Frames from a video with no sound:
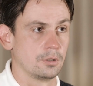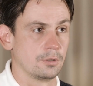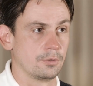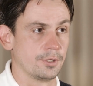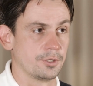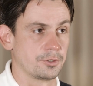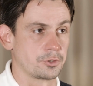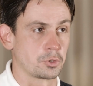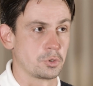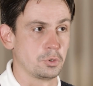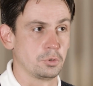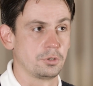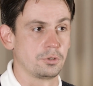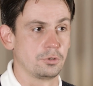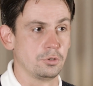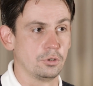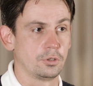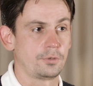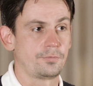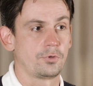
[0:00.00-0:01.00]
that's good
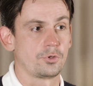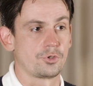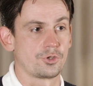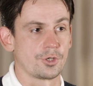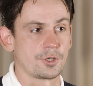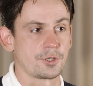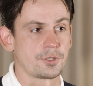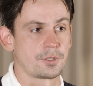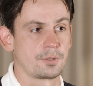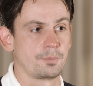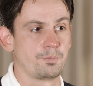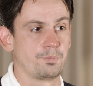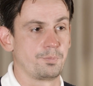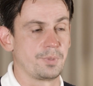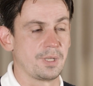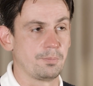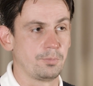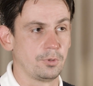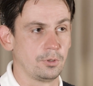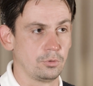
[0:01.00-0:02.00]
not for just
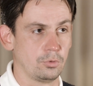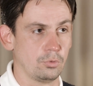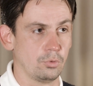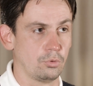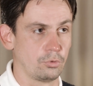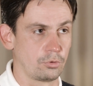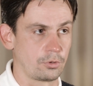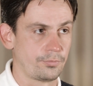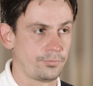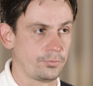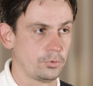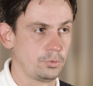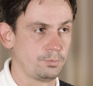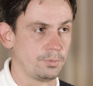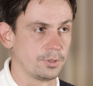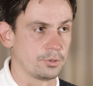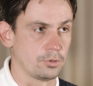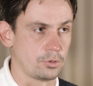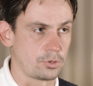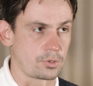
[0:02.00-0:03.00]
people who order food,
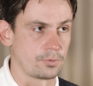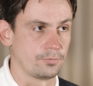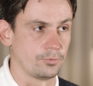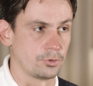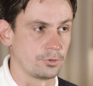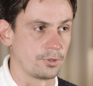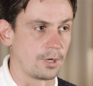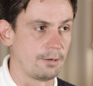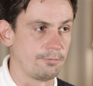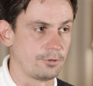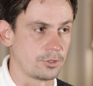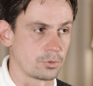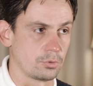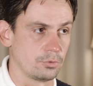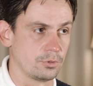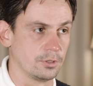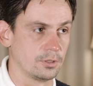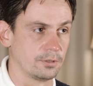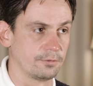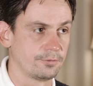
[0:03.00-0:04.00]
but also for drivers who
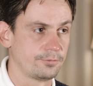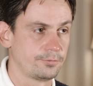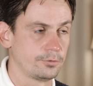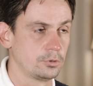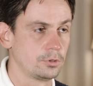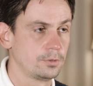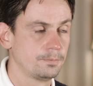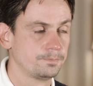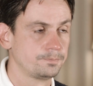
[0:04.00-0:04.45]
deliver food.